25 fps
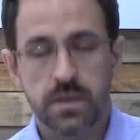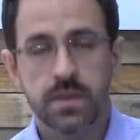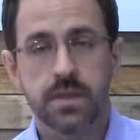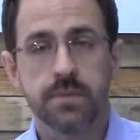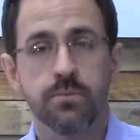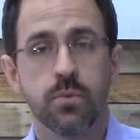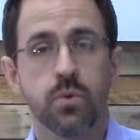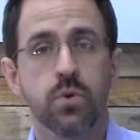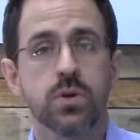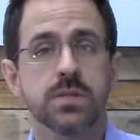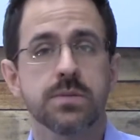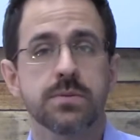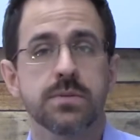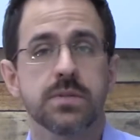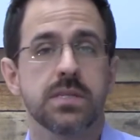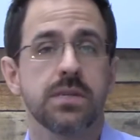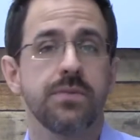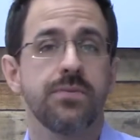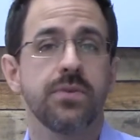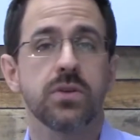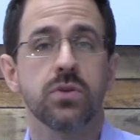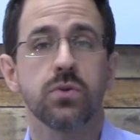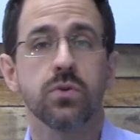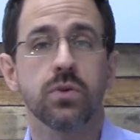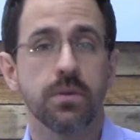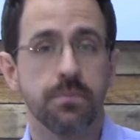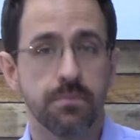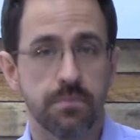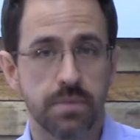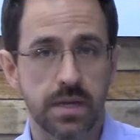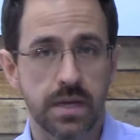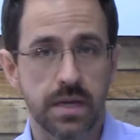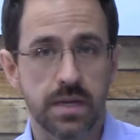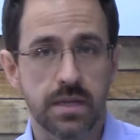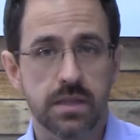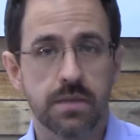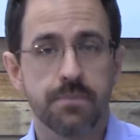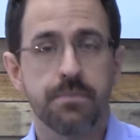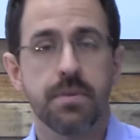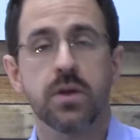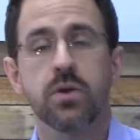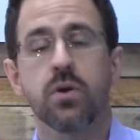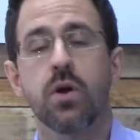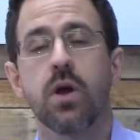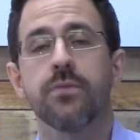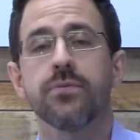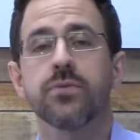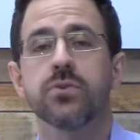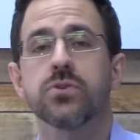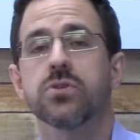The more specific you can be, the better
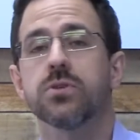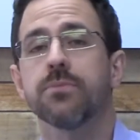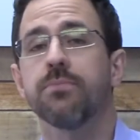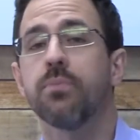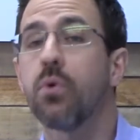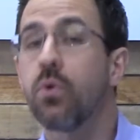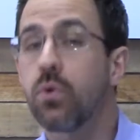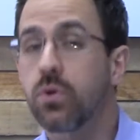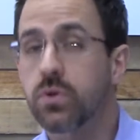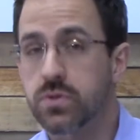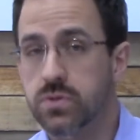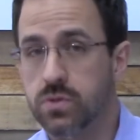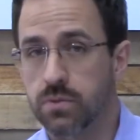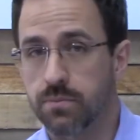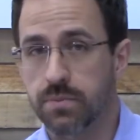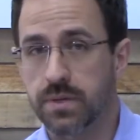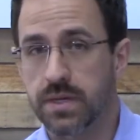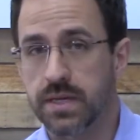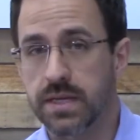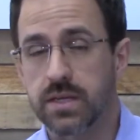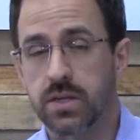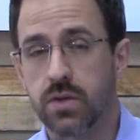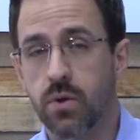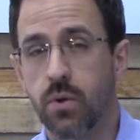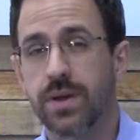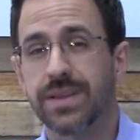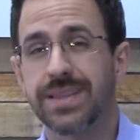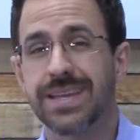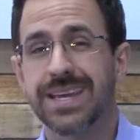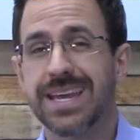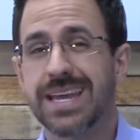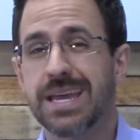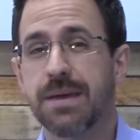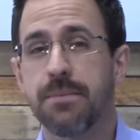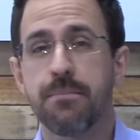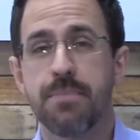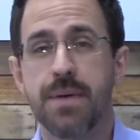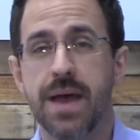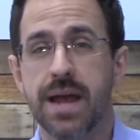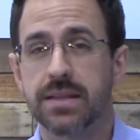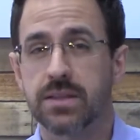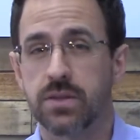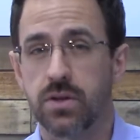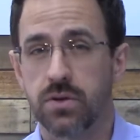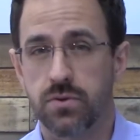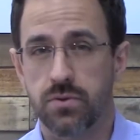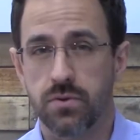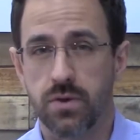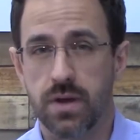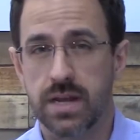off your supporters will be in knowing the impact they're
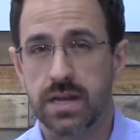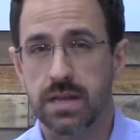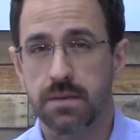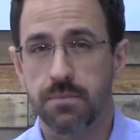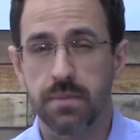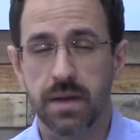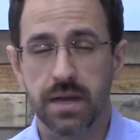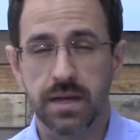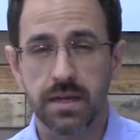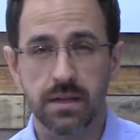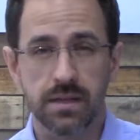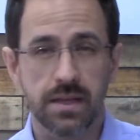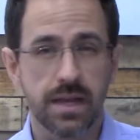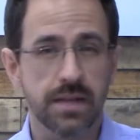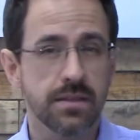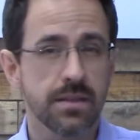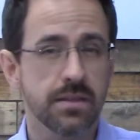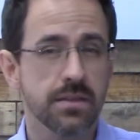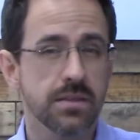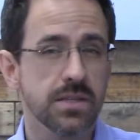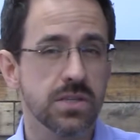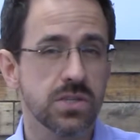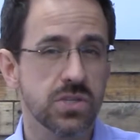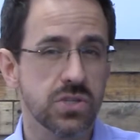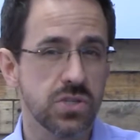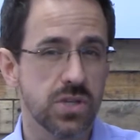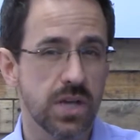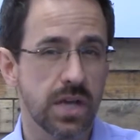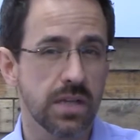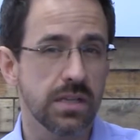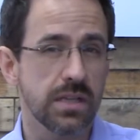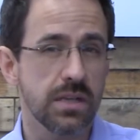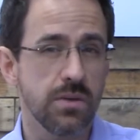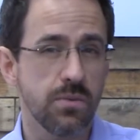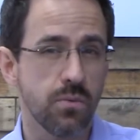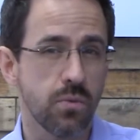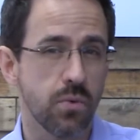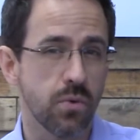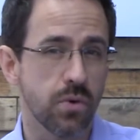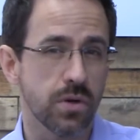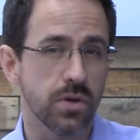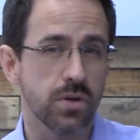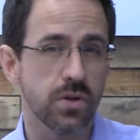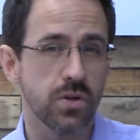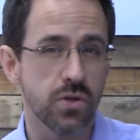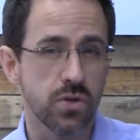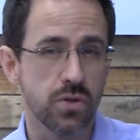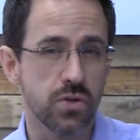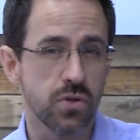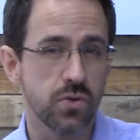creating by collecting these gently
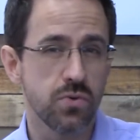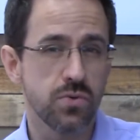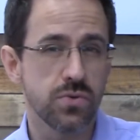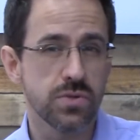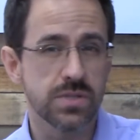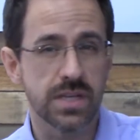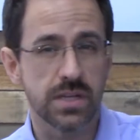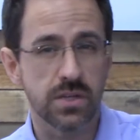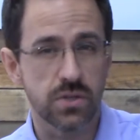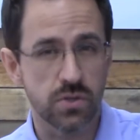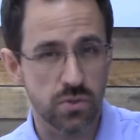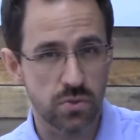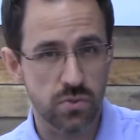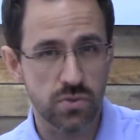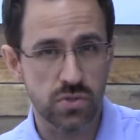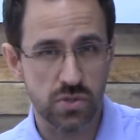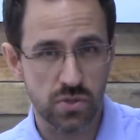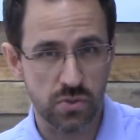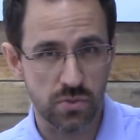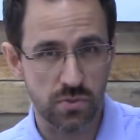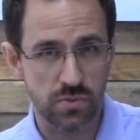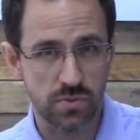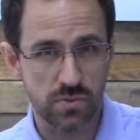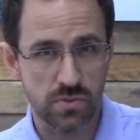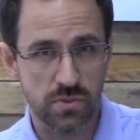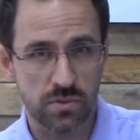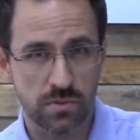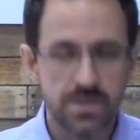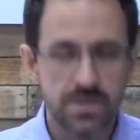worn, used, and new shoes.